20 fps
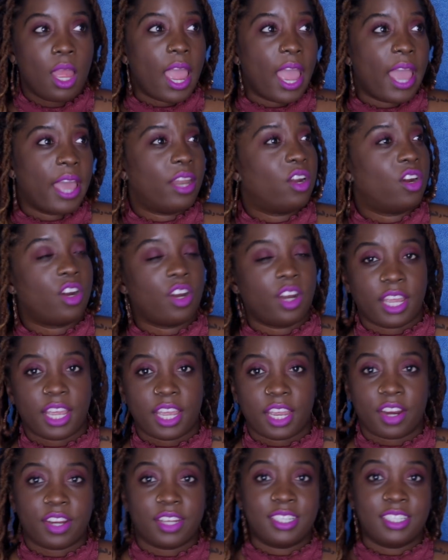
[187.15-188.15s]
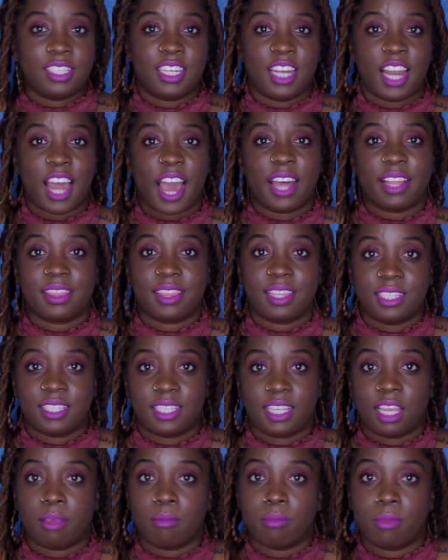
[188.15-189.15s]
and her hair is not the
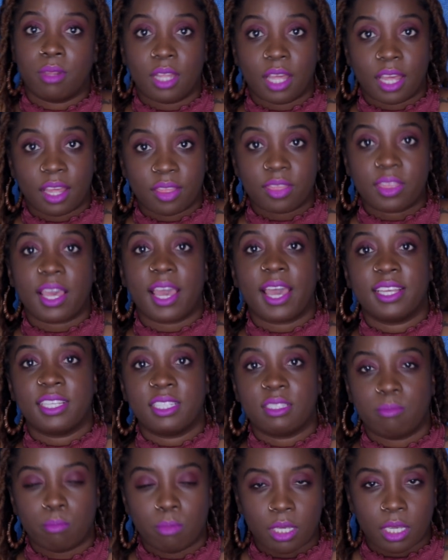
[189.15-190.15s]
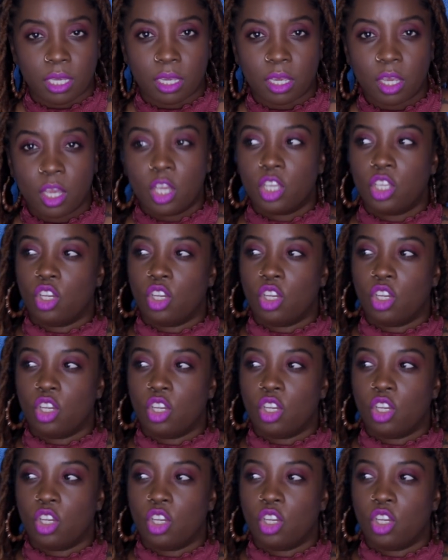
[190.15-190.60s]
same length as me.